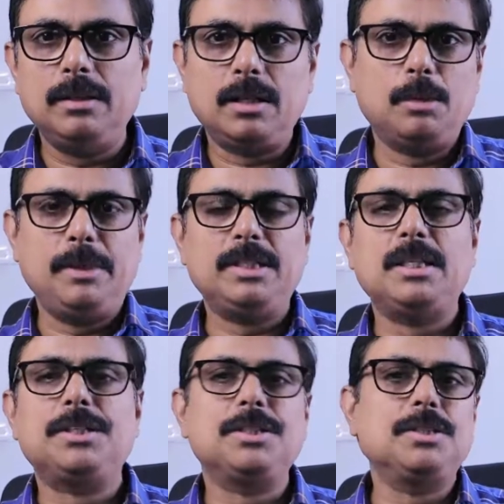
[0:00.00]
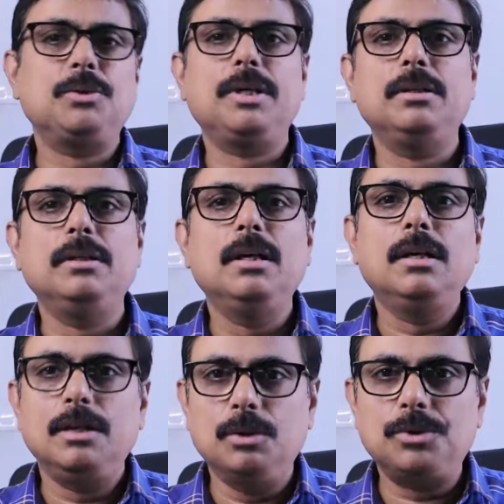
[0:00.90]
in the comment section so you can
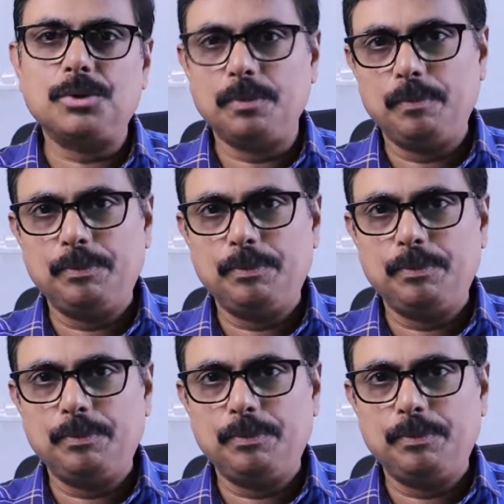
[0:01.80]
go through.